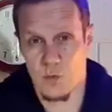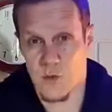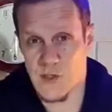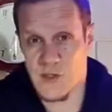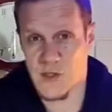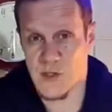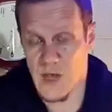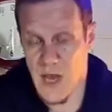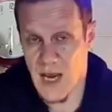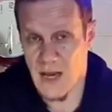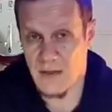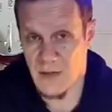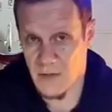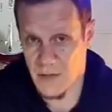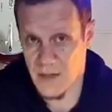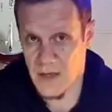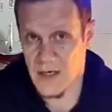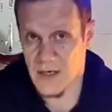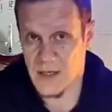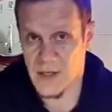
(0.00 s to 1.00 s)
would say
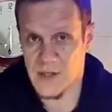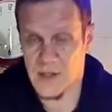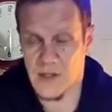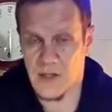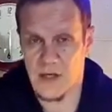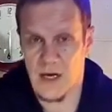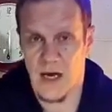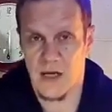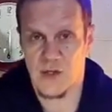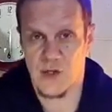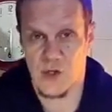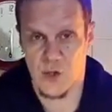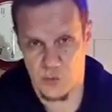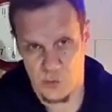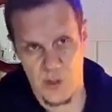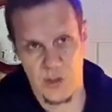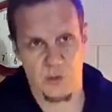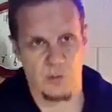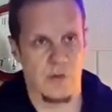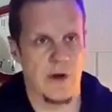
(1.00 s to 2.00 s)
that these
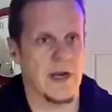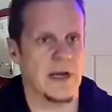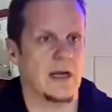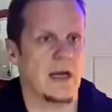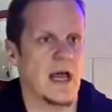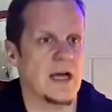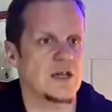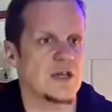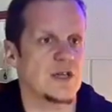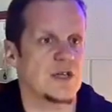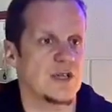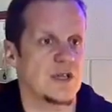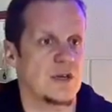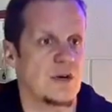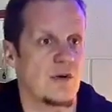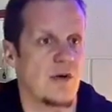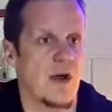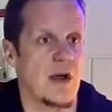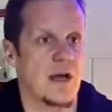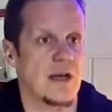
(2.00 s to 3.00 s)
strict regulations and
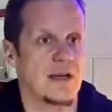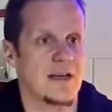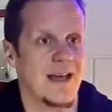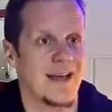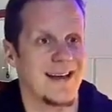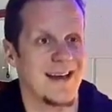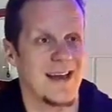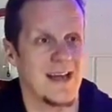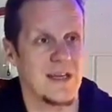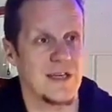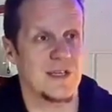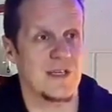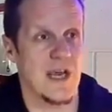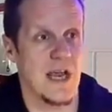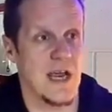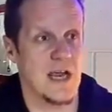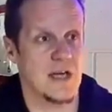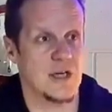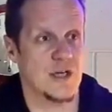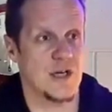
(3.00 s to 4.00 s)
cracking down is
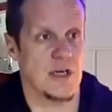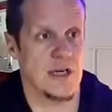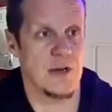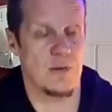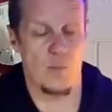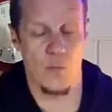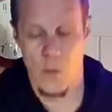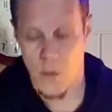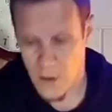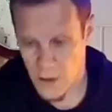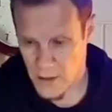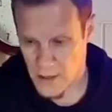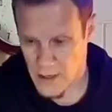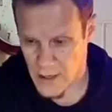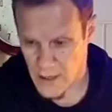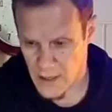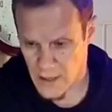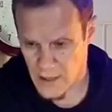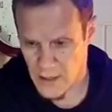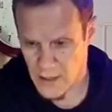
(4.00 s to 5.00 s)
actually
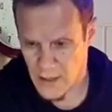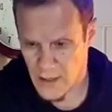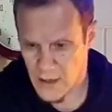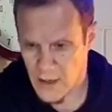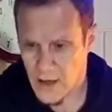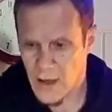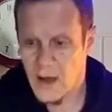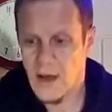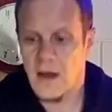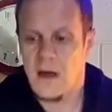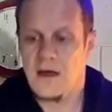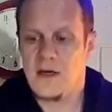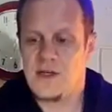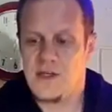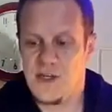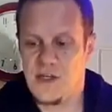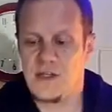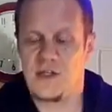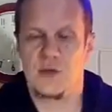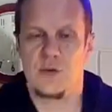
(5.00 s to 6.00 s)
working.
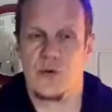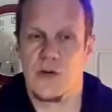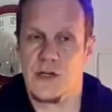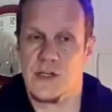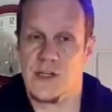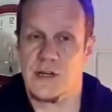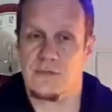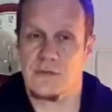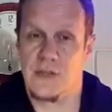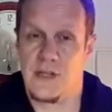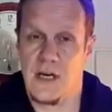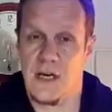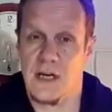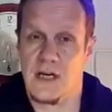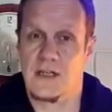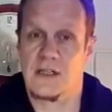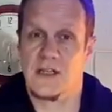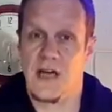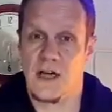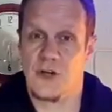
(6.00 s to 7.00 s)
Since
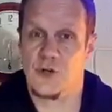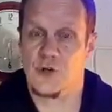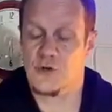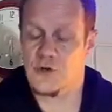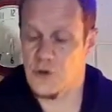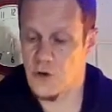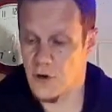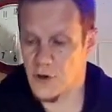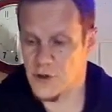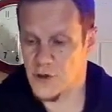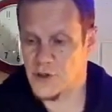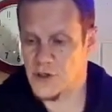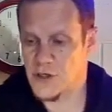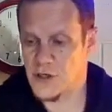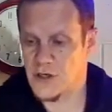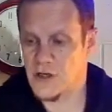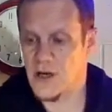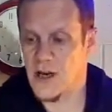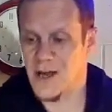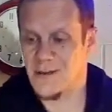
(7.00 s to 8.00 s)
2017, Dutch
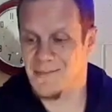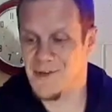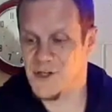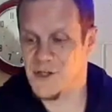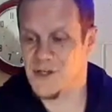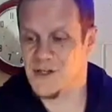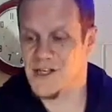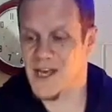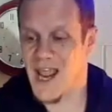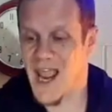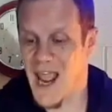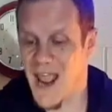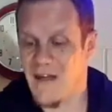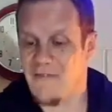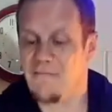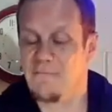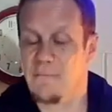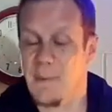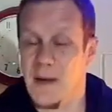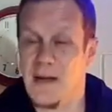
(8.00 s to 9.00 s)
nitrogen emissions
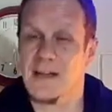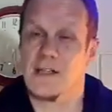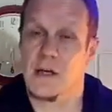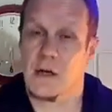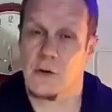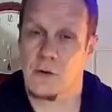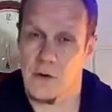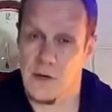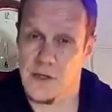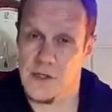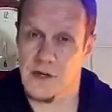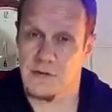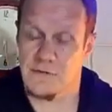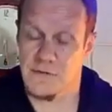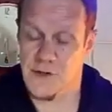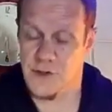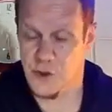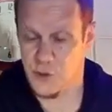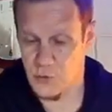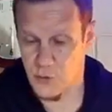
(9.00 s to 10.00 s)
have been decreasing
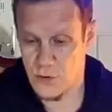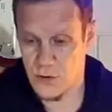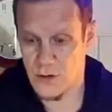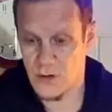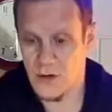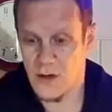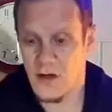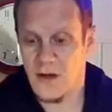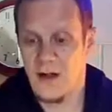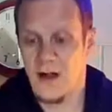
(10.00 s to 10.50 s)
for sure,